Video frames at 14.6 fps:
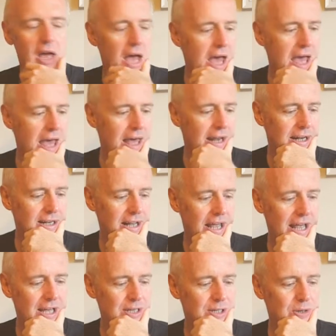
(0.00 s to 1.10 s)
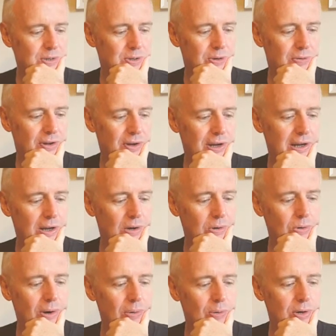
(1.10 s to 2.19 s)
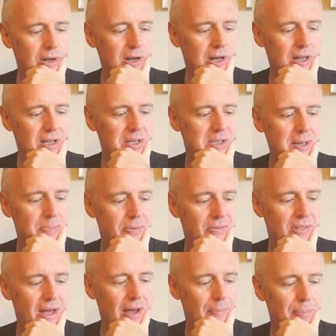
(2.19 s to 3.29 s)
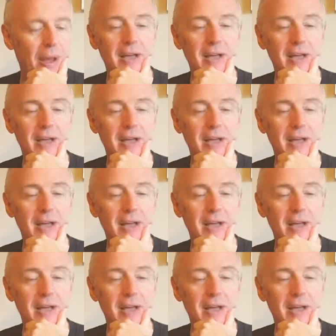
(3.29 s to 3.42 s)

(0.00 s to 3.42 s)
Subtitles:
and has you sort of going, oh, I want another sip of that.